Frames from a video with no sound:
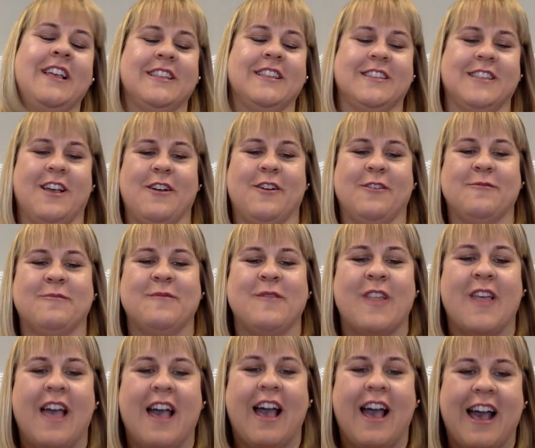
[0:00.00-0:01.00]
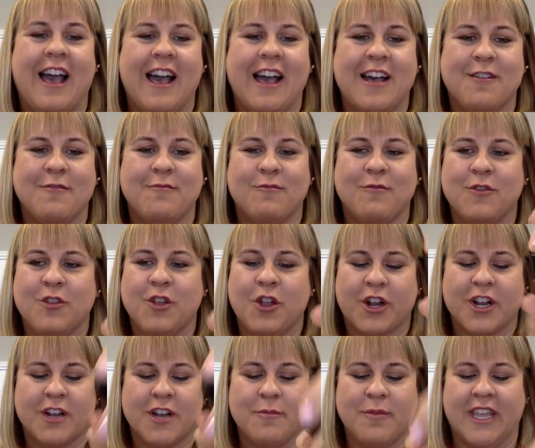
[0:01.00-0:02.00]
So
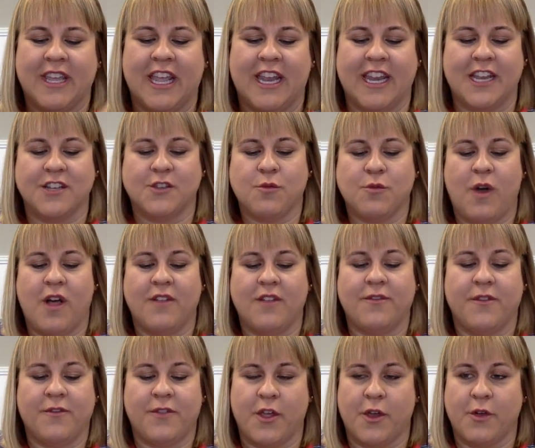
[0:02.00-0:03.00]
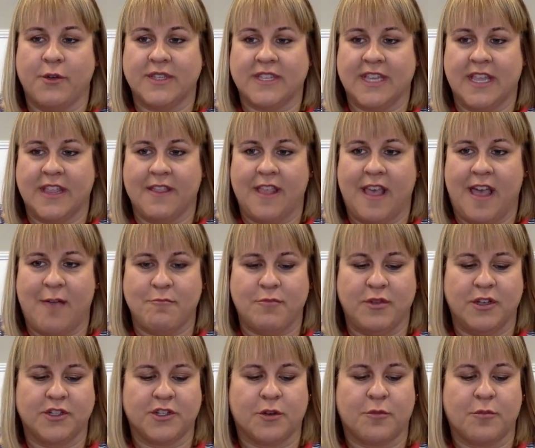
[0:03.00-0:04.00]
you're going to be getting 12 of those in that
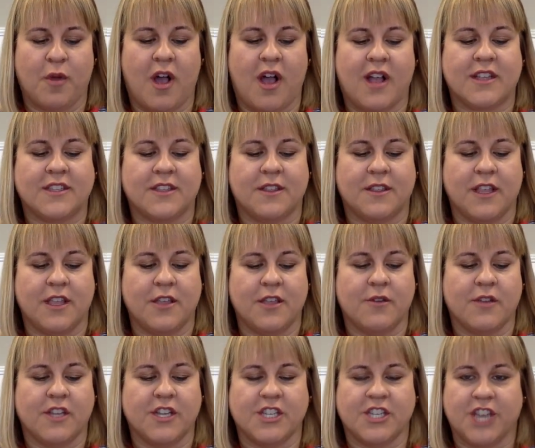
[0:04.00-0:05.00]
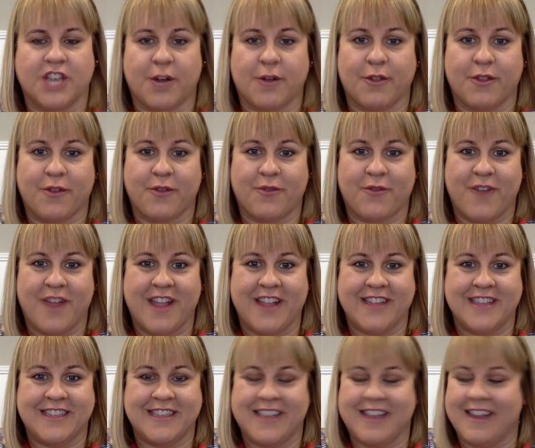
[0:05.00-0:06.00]
builder box so that you can share with your
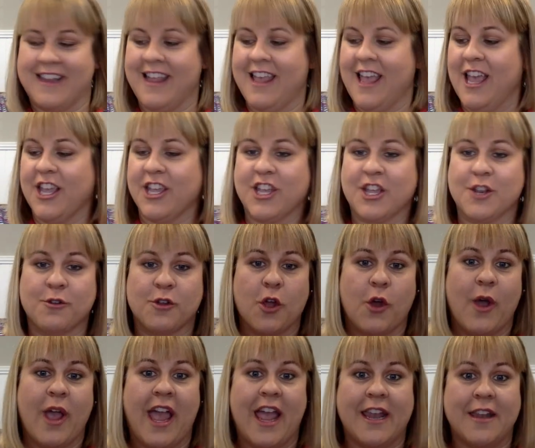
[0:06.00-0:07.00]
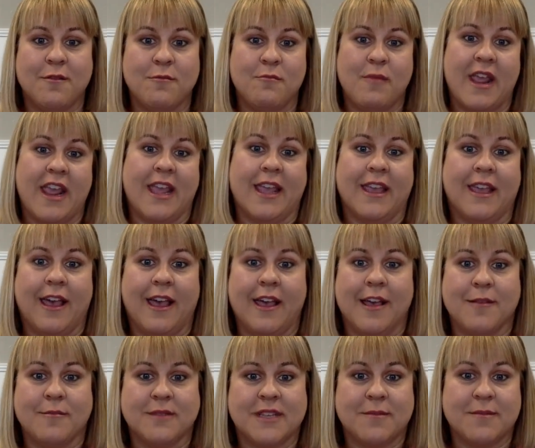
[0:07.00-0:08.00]
friends, and you can go ahead and make
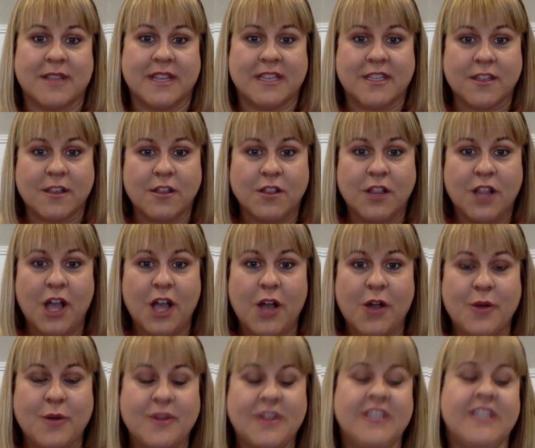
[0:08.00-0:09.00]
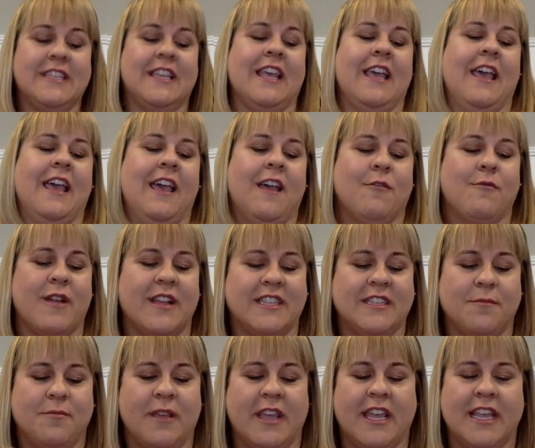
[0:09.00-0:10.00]
some of these colognes,
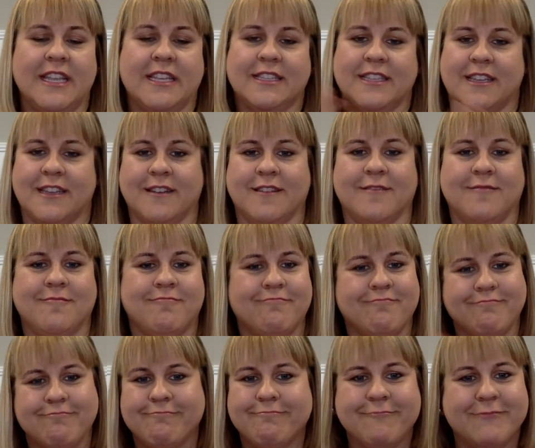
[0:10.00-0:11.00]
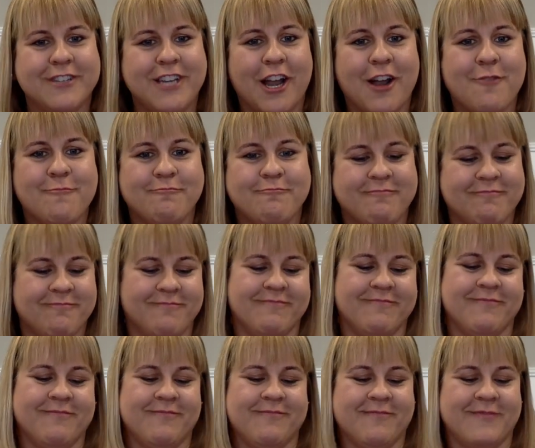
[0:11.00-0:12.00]
recipes, and share them.
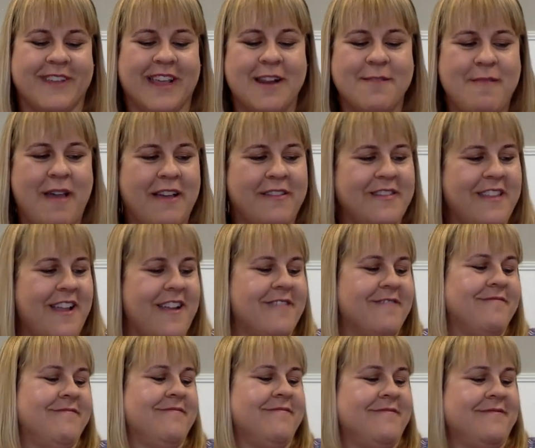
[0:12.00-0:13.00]
Get them out there.